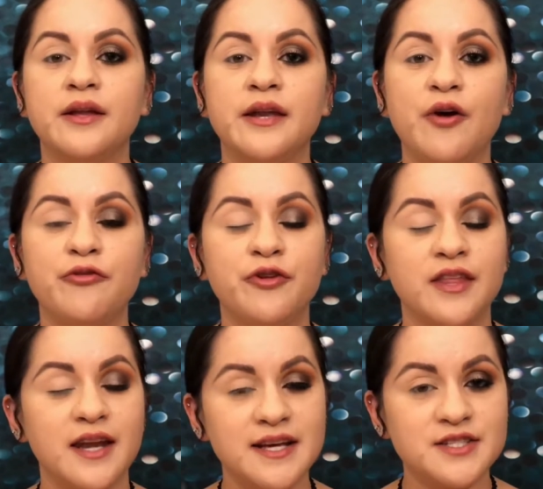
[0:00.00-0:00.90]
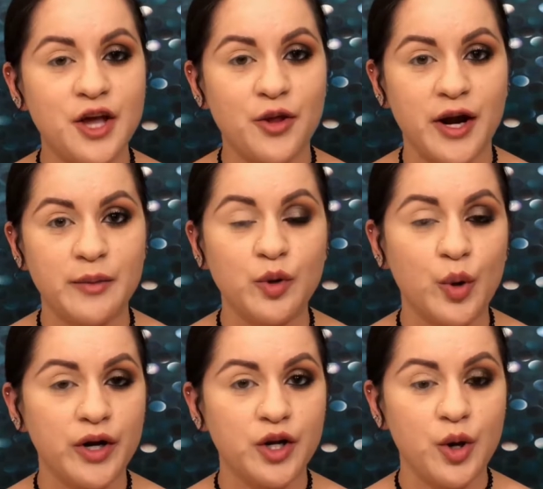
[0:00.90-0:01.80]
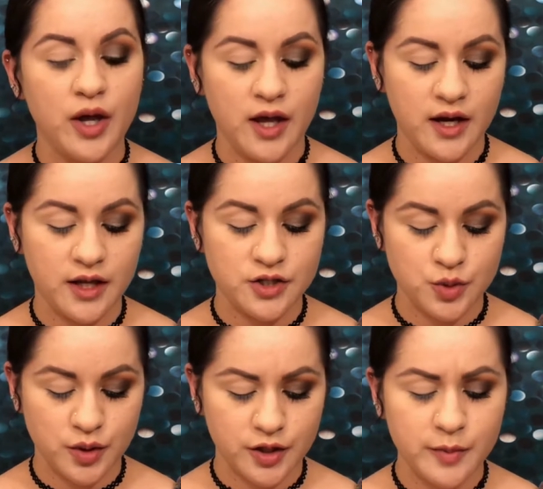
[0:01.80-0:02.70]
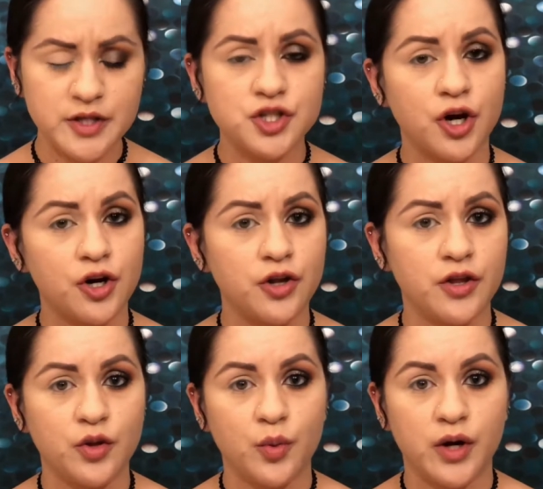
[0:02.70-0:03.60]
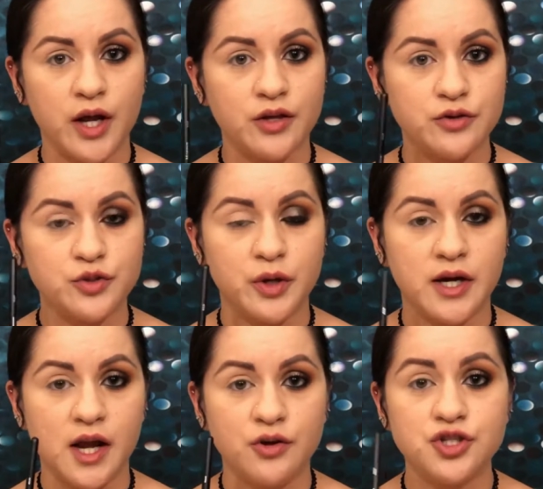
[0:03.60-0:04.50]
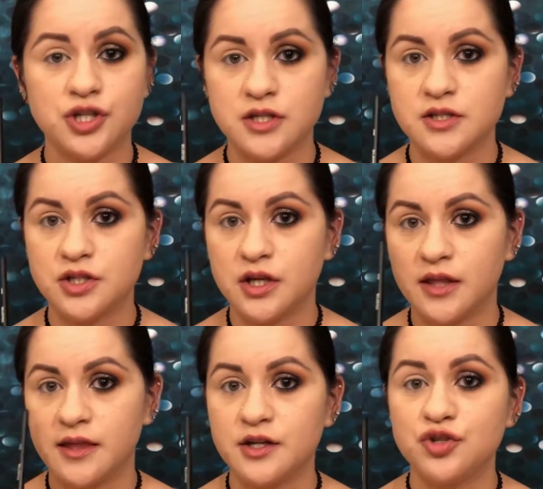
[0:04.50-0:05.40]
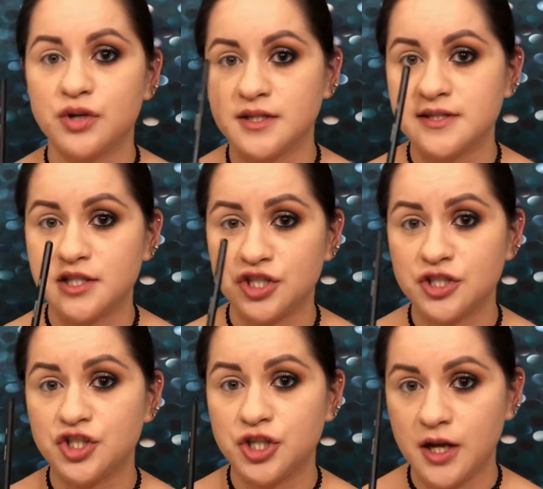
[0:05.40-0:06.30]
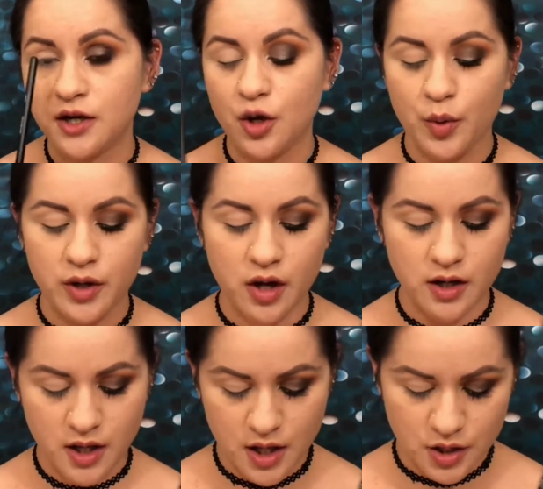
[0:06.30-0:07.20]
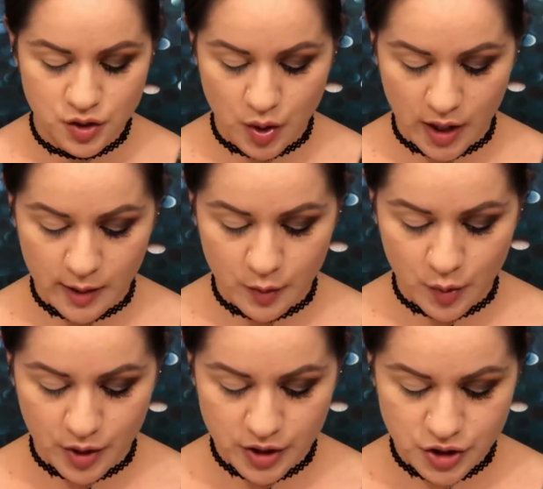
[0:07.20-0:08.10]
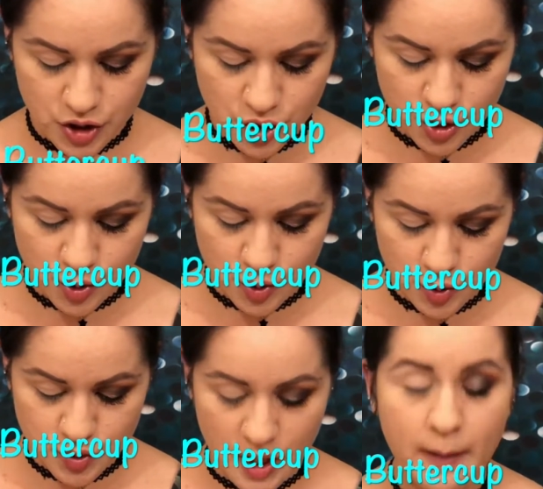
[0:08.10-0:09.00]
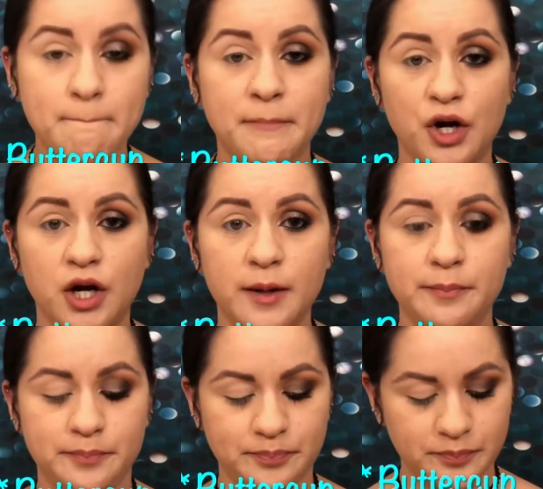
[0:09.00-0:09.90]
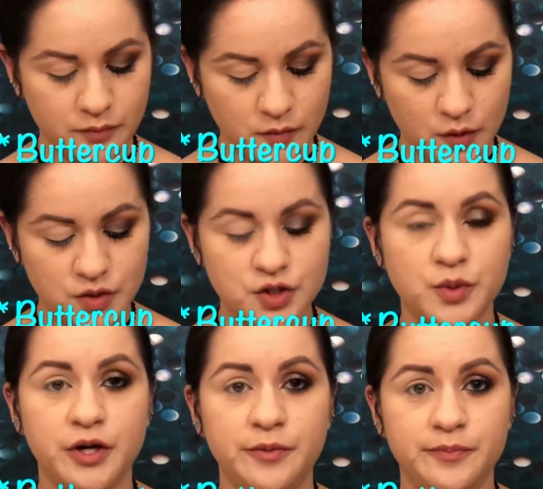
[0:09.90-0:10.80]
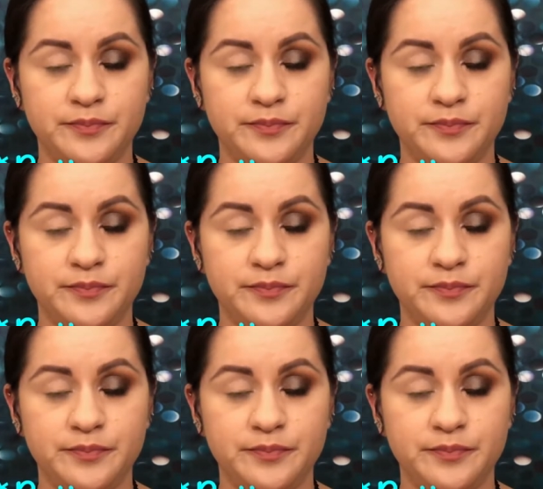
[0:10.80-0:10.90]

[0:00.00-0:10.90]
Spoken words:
Now for the next color, I'm going to go ahead and do a little bit darker than the one I used right now, just to get that transition shade going on. So I am going to use a Buttercup, which is right here.